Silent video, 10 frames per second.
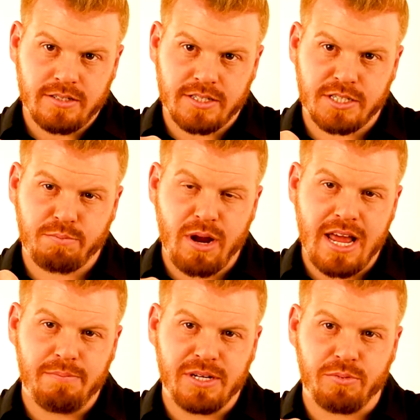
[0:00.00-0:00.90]
to
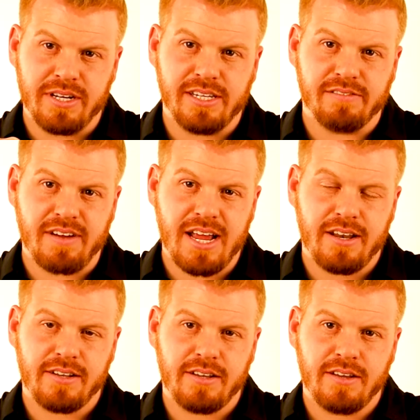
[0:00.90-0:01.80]
spread between the
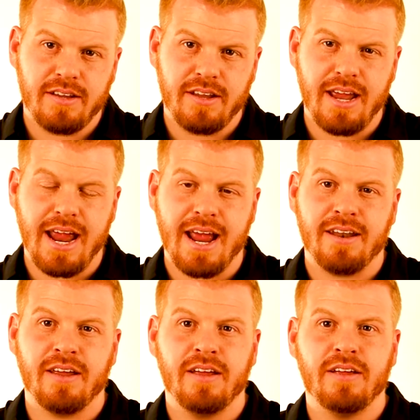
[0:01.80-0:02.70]
event
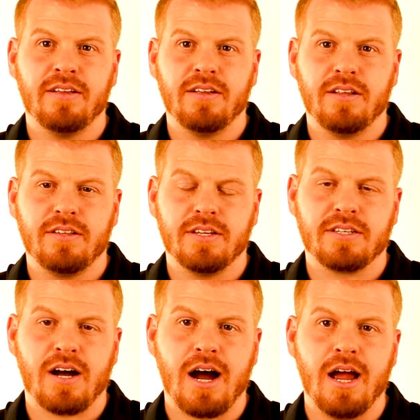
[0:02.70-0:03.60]
and the
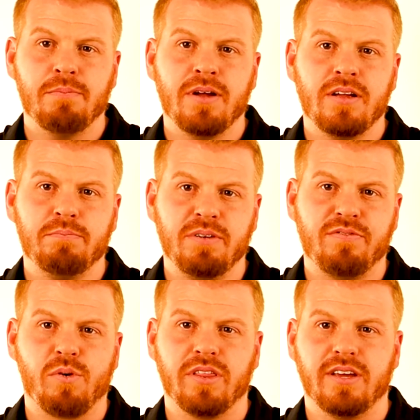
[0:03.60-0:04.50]
time
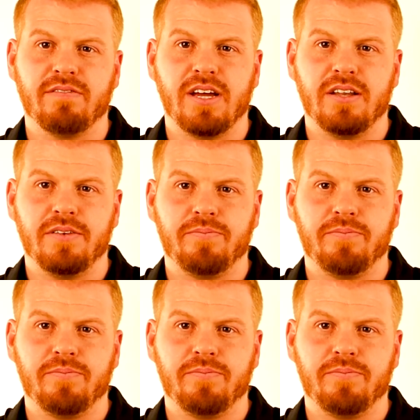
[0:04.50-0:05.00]
before the event.